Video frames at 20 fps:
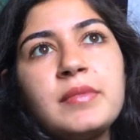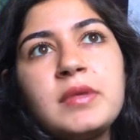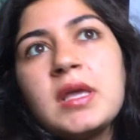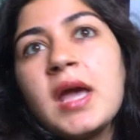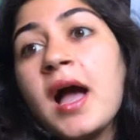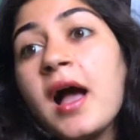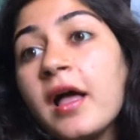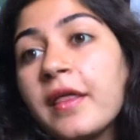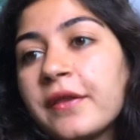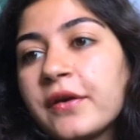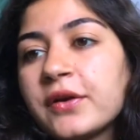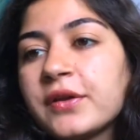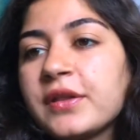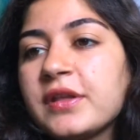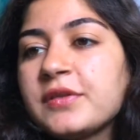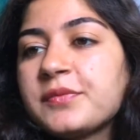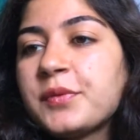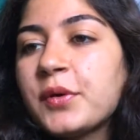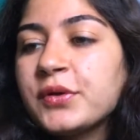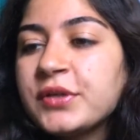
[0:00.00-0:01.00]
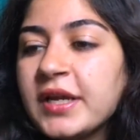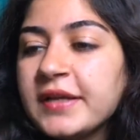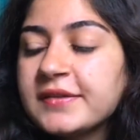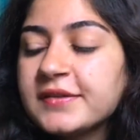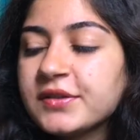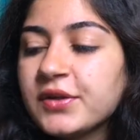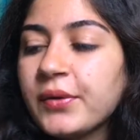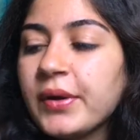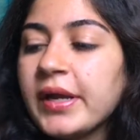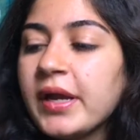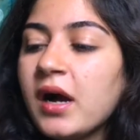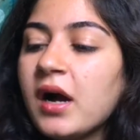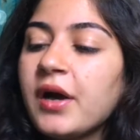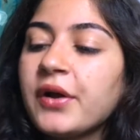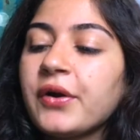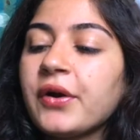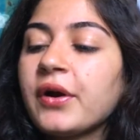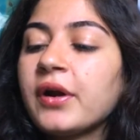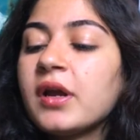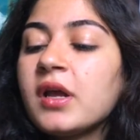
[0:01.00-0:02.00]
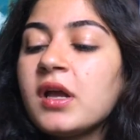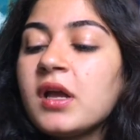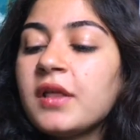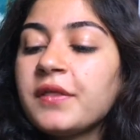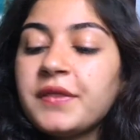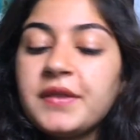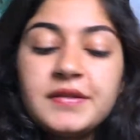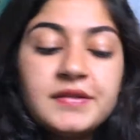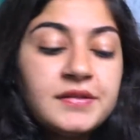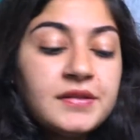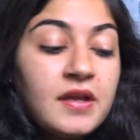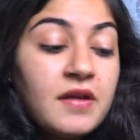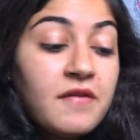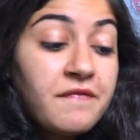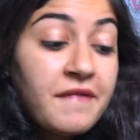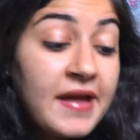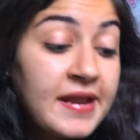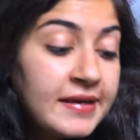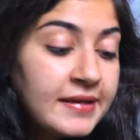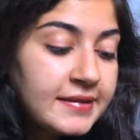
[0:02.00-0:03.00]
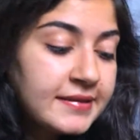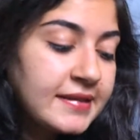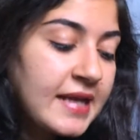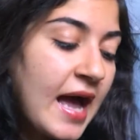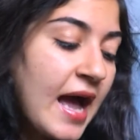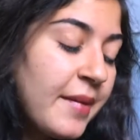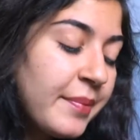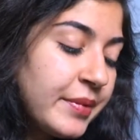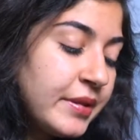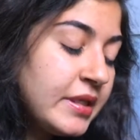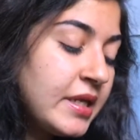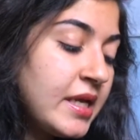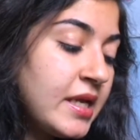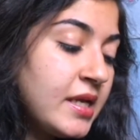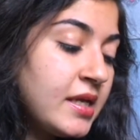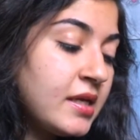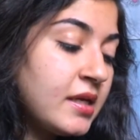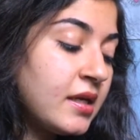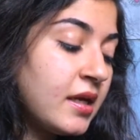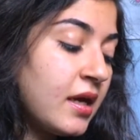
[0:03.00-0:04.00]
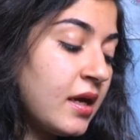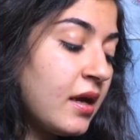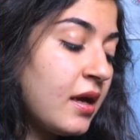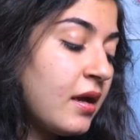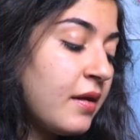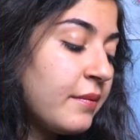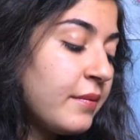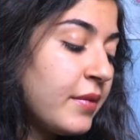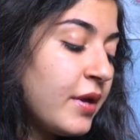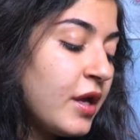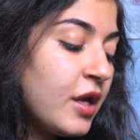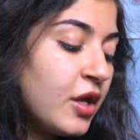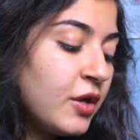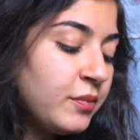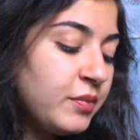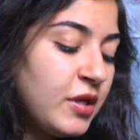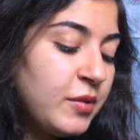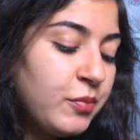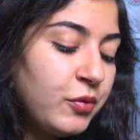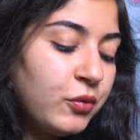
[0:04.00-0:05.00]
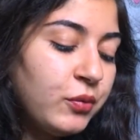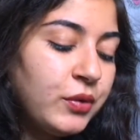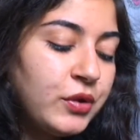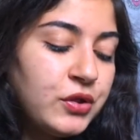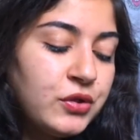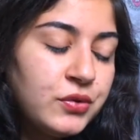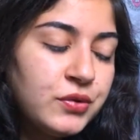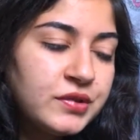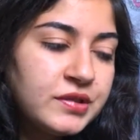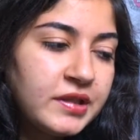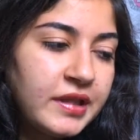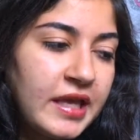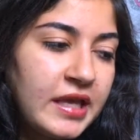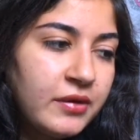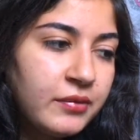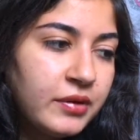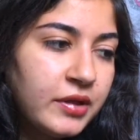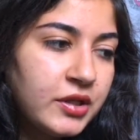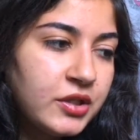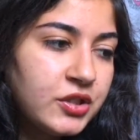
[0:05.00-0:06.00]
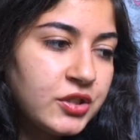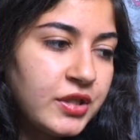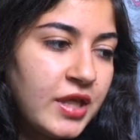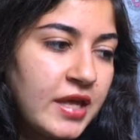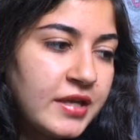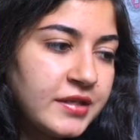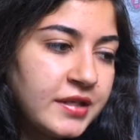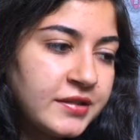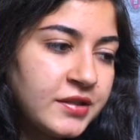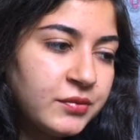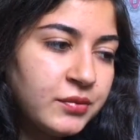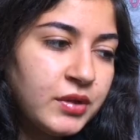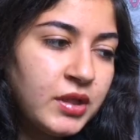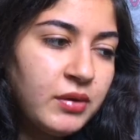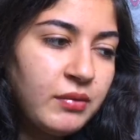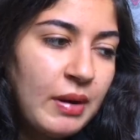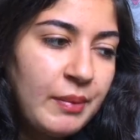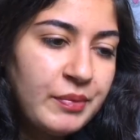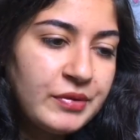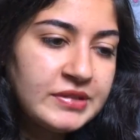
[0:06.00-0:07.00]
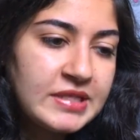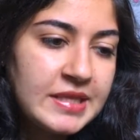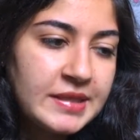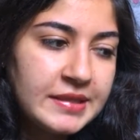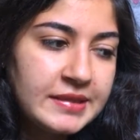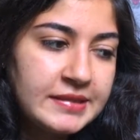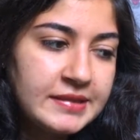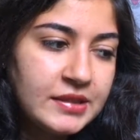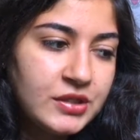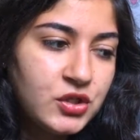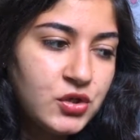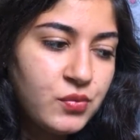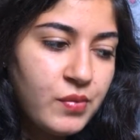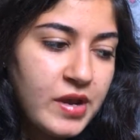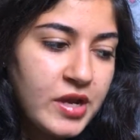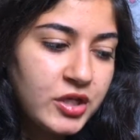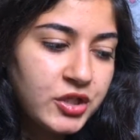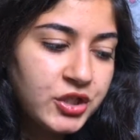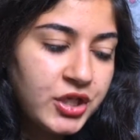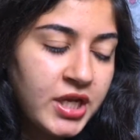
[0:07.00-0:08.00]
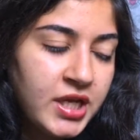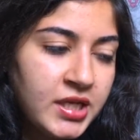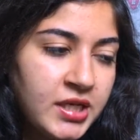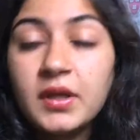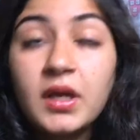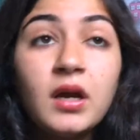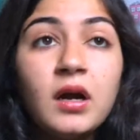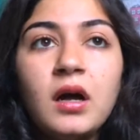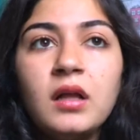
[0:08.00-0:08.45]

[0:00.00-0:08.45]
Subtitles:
yeah, there are these protests going on or this event is happening, people will use language that doesn't really represent the situation.